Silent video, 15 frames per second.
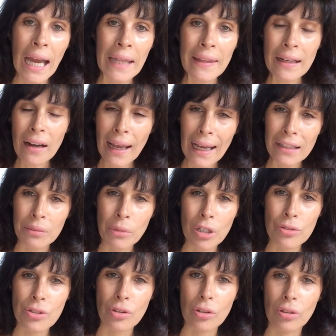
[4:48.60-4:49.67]
And then I had the
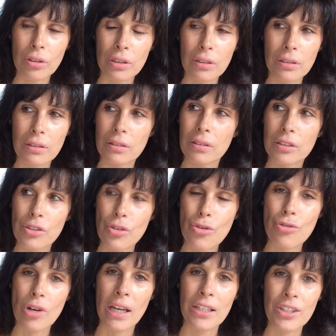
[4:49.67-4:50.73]
most
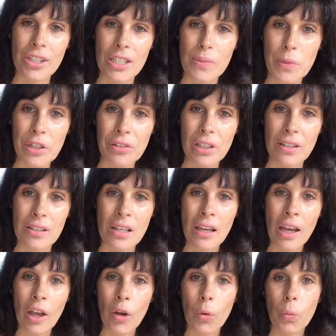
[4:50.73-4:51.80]
strange experience.
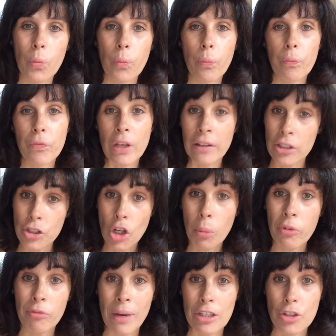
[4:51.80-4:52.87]
At the
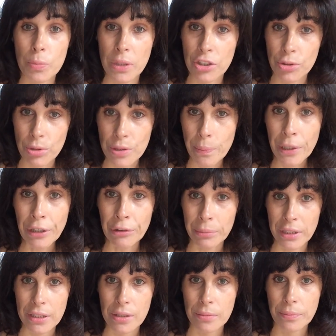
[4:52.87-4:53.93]
top of Machu Picchu is a
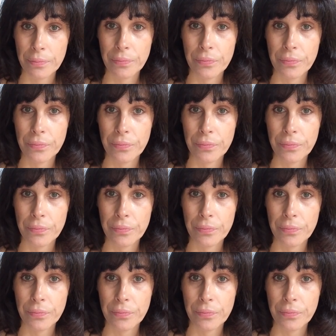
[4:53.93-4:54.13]
pyramid.